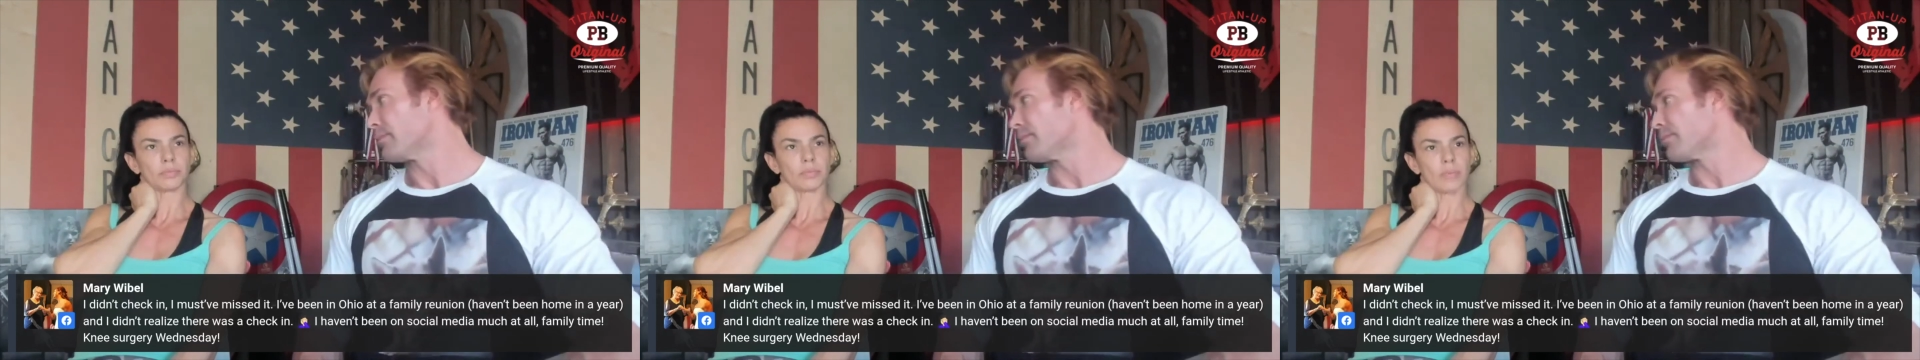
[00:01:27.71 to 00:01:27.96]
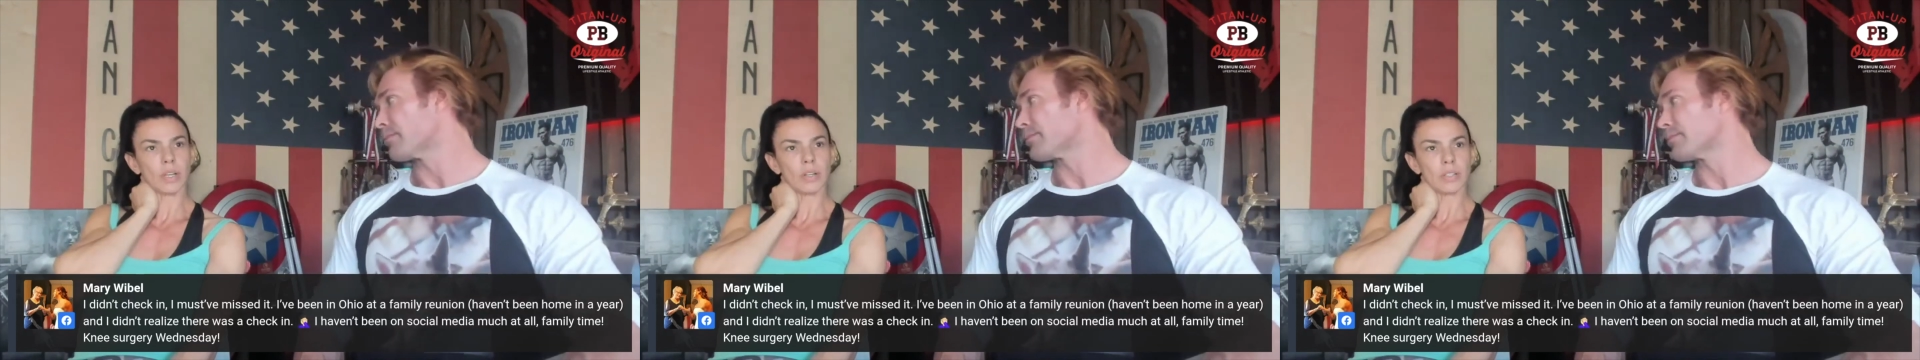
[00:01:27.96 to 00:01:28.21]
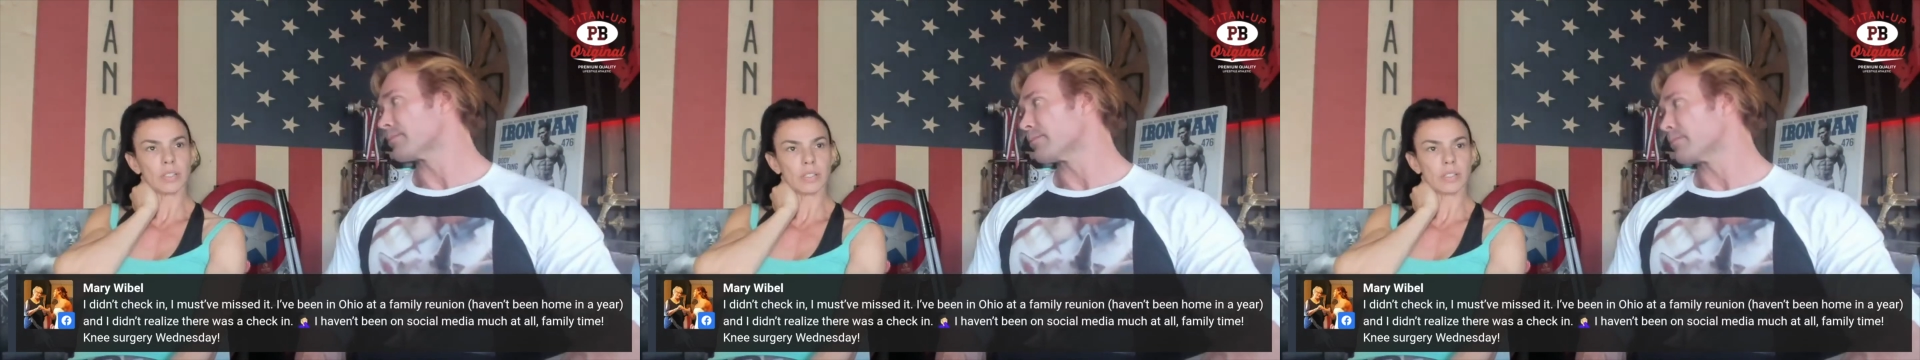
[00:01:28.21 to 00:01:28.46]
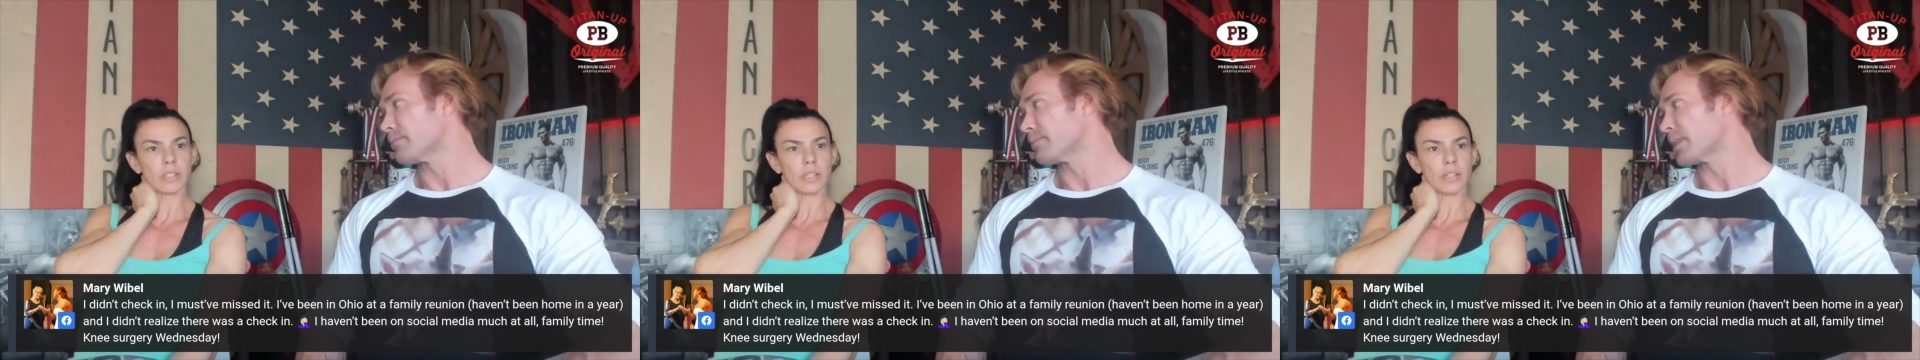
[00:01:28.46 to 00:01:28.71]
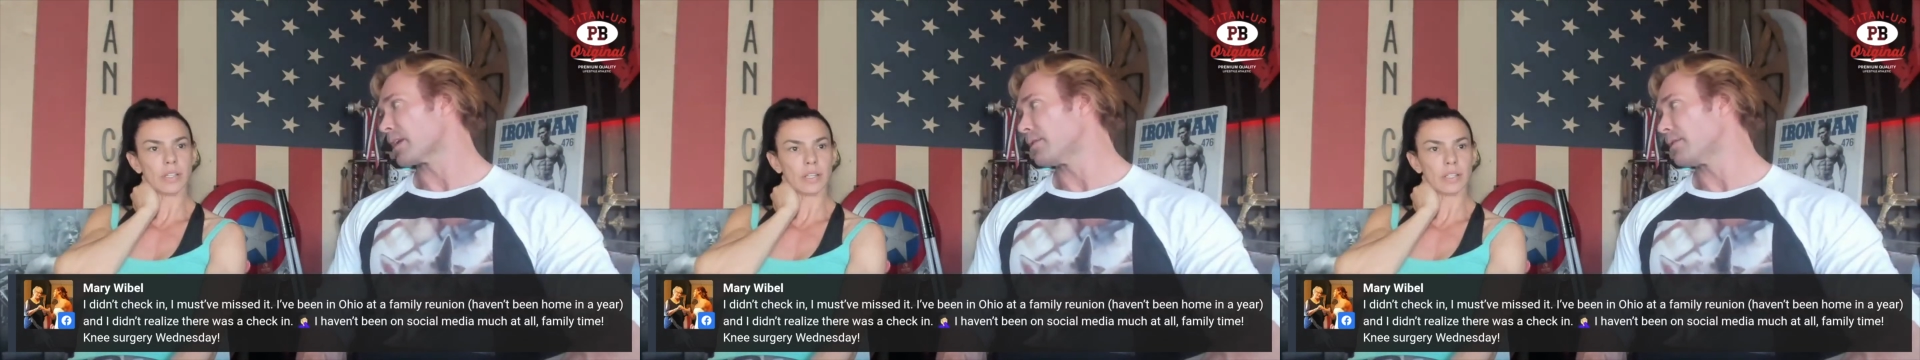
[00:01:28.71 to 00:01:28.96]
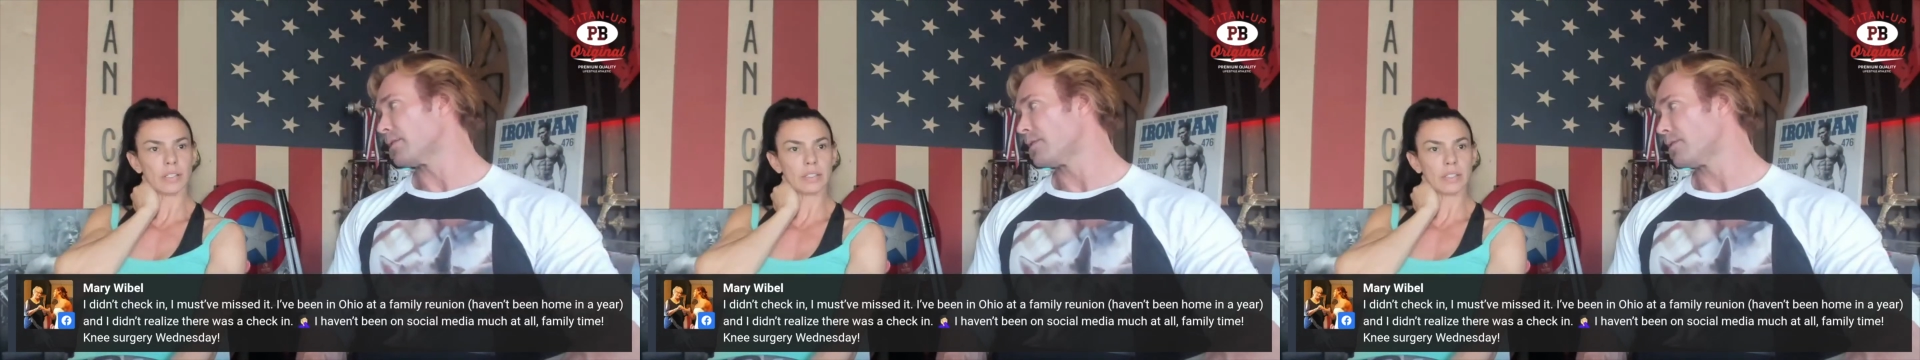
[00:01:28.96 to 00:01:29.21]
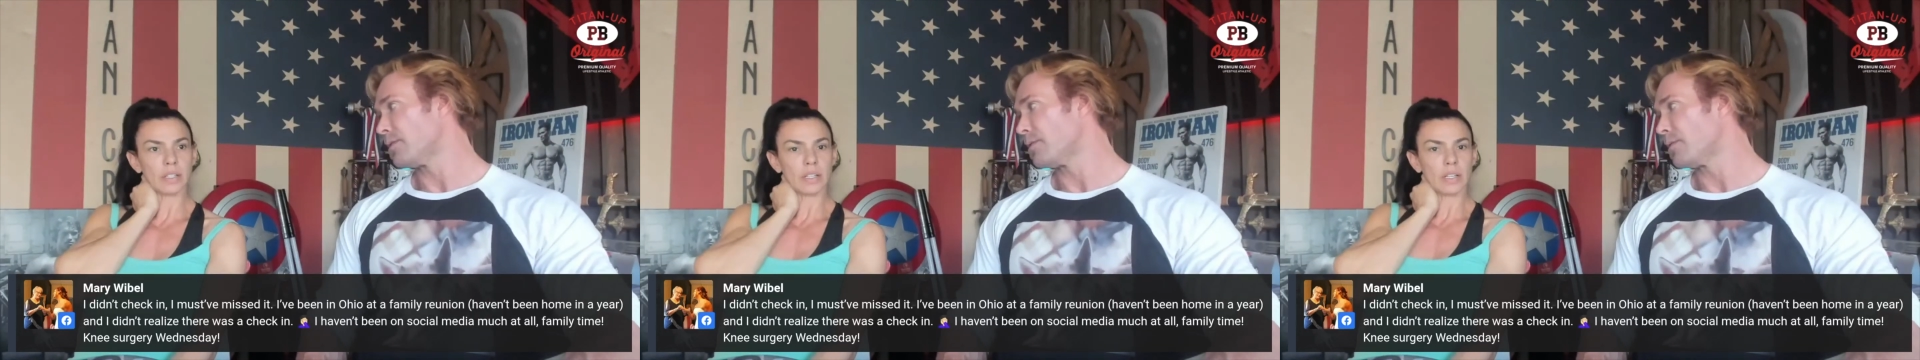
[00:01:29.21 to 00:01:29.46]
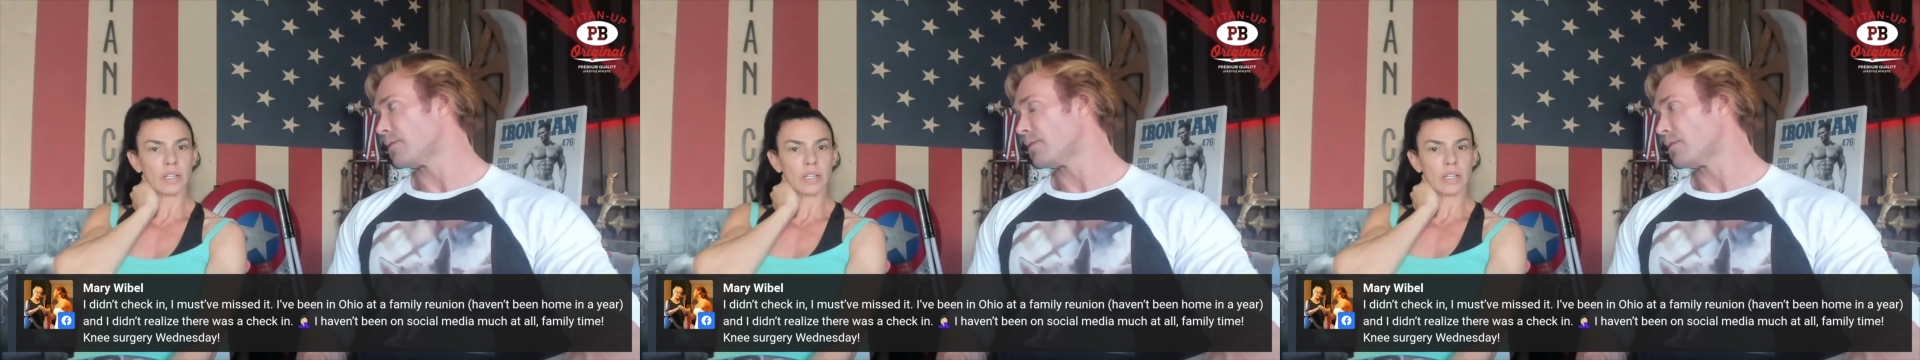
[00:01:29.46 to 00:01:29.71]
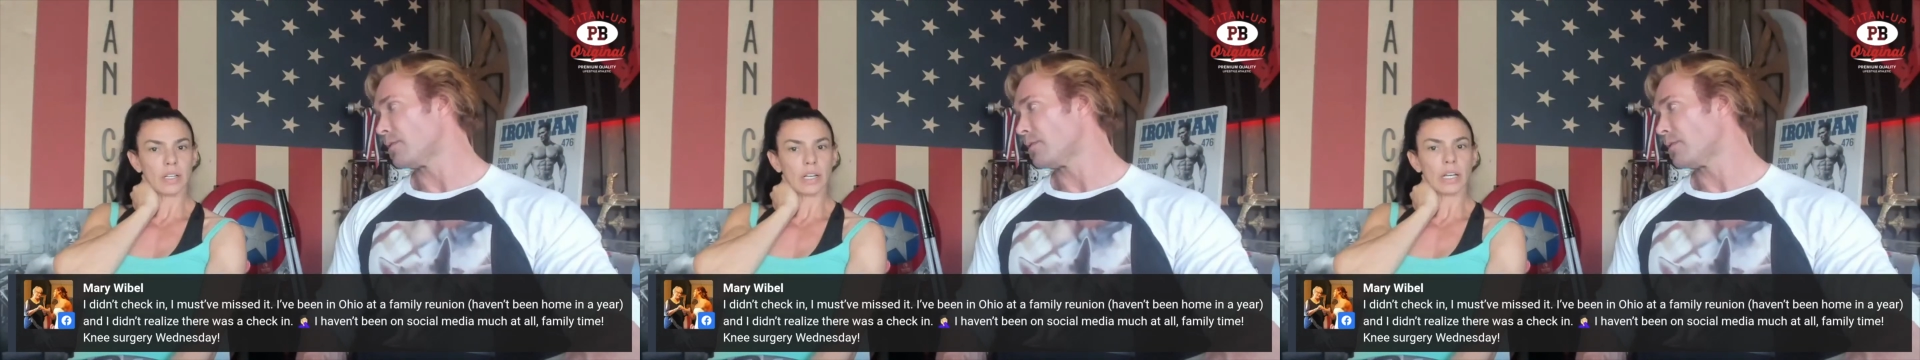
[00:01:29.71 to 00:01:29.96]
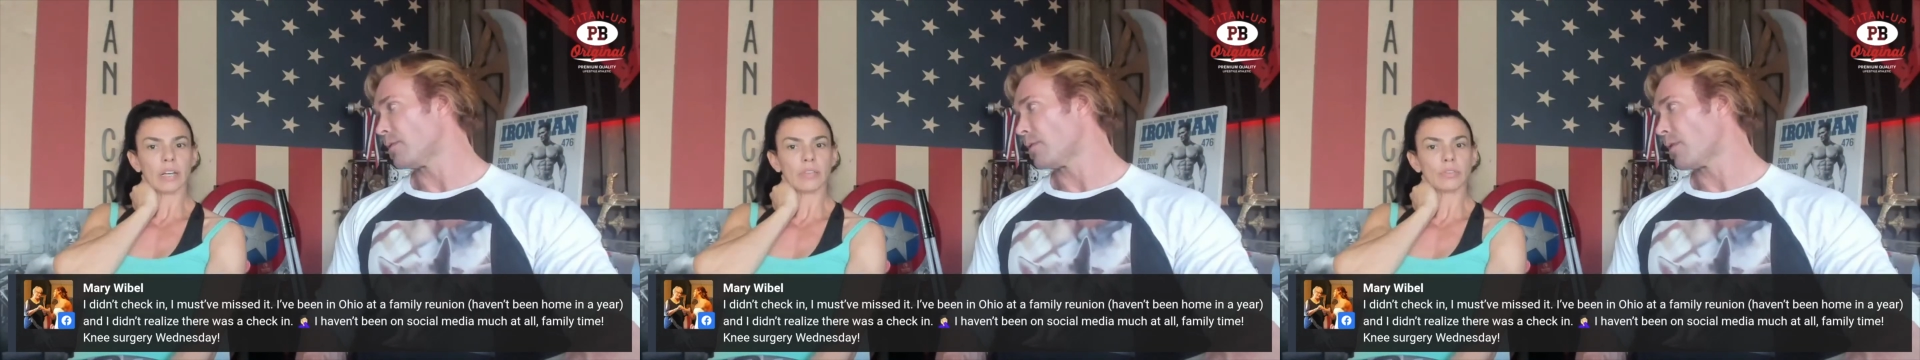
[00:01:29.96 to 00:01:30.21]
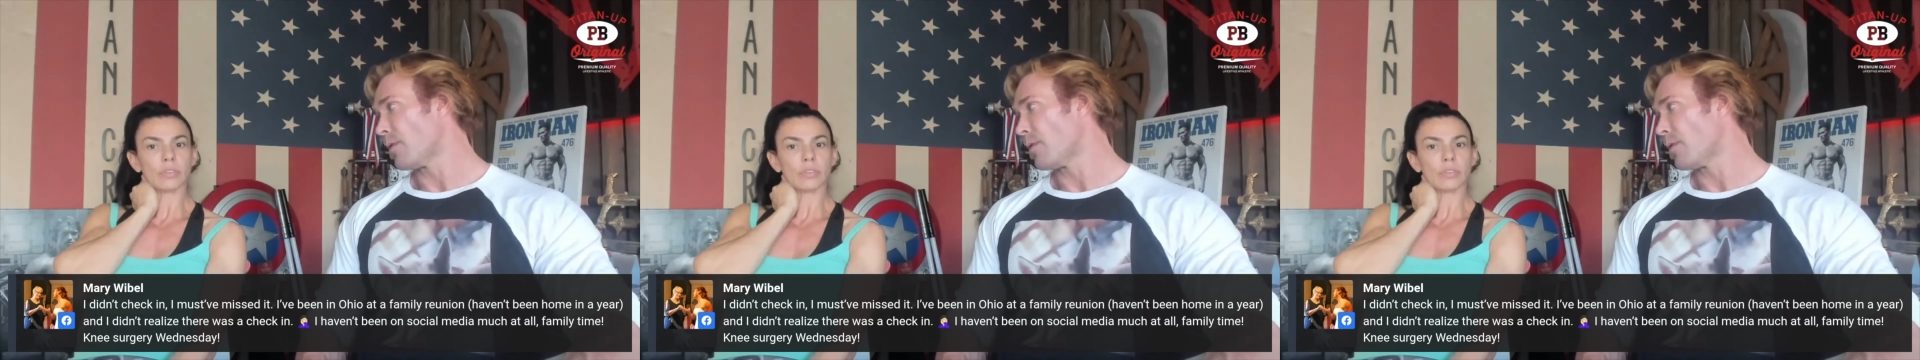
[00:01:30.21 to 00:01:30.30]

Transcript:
Speaker 1: No, it's and I have to